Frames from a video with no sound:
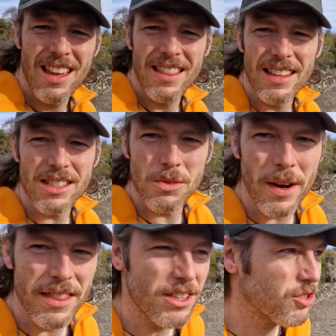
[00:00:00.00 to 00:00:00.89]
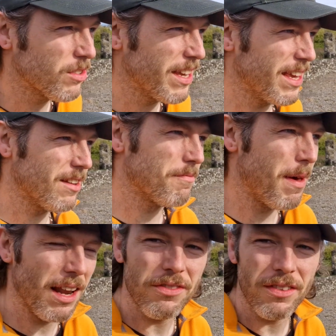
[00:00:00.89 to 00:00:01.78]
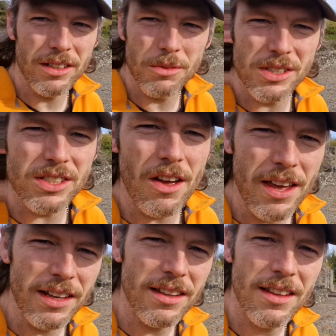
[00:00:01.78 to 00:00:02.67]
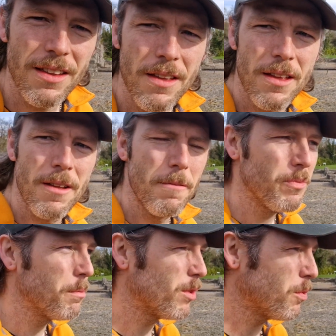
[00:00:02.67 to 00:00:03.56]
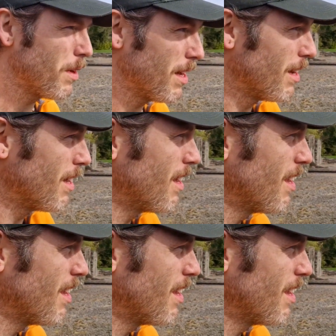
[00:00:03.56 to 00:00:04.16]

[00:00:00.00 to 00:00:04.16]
This is where the Treaty of Mellifont was signed between